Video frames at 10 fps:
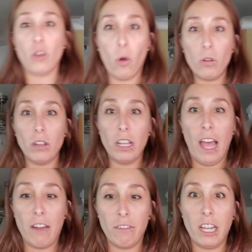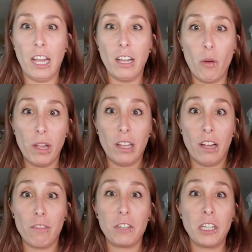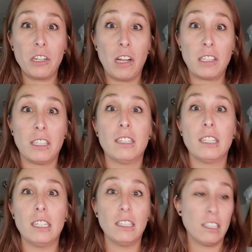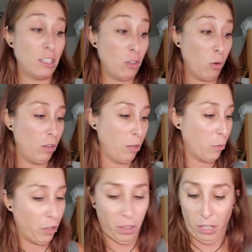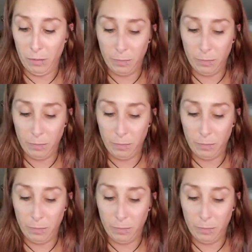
totally advocate going there for your nuts and seeds. It's totally worth it.